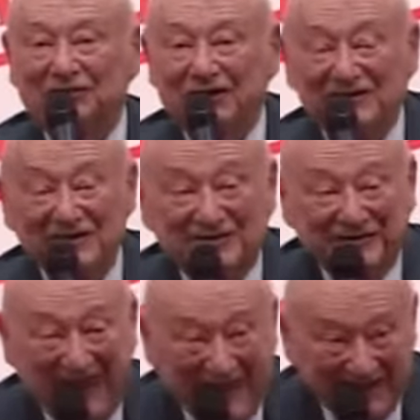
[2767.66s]
Jesus
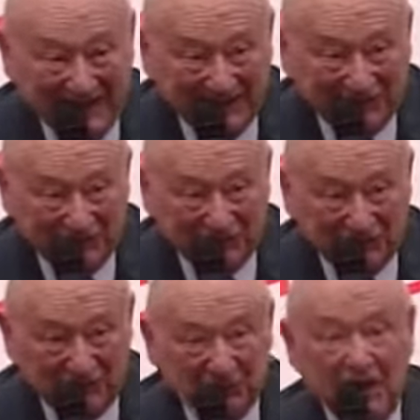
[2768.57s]
died a
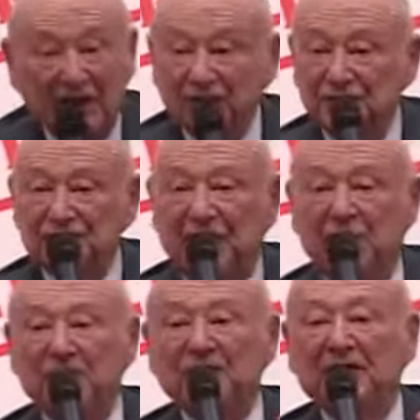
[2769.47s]
Jew.
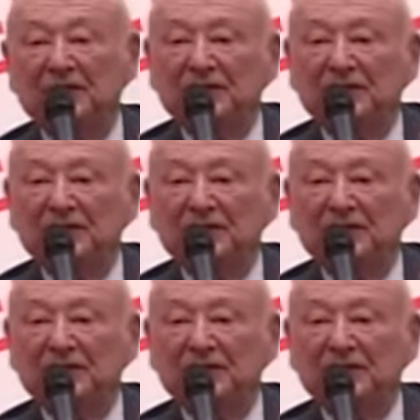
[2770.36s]
So